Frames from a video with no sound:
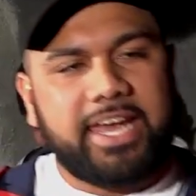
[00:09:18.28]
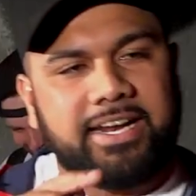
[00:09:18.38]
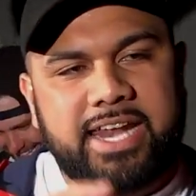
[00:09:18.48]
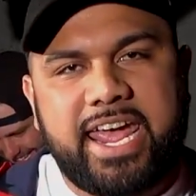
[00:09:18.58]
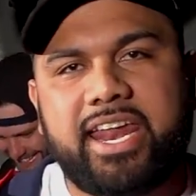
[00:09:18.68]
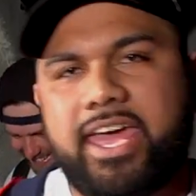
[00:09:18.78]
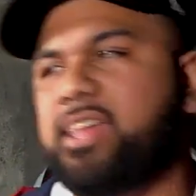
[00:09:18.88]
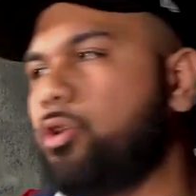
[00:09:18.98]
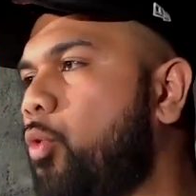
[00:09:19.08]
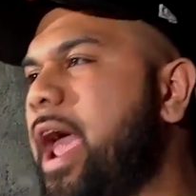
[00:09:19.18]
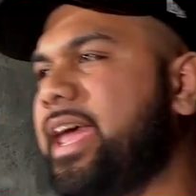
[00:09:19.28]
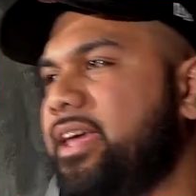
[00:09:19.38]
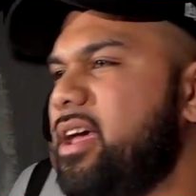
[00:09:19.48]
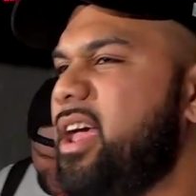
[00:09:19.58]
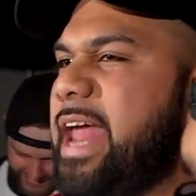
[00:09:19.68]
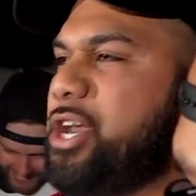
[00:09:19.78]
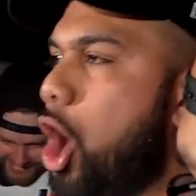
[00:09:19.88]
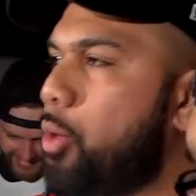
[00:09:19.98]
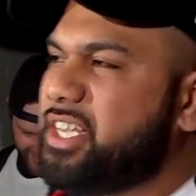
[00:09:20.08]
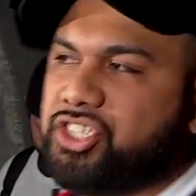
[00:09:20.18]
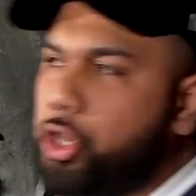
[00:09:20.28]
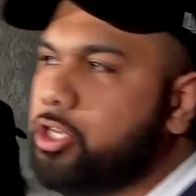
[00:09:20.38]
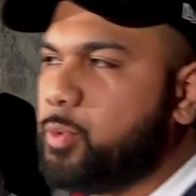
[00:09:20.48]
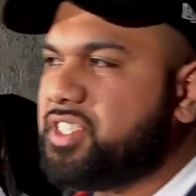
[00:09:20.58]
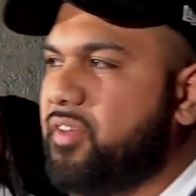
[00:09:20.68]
looking needy either way. And no excuse will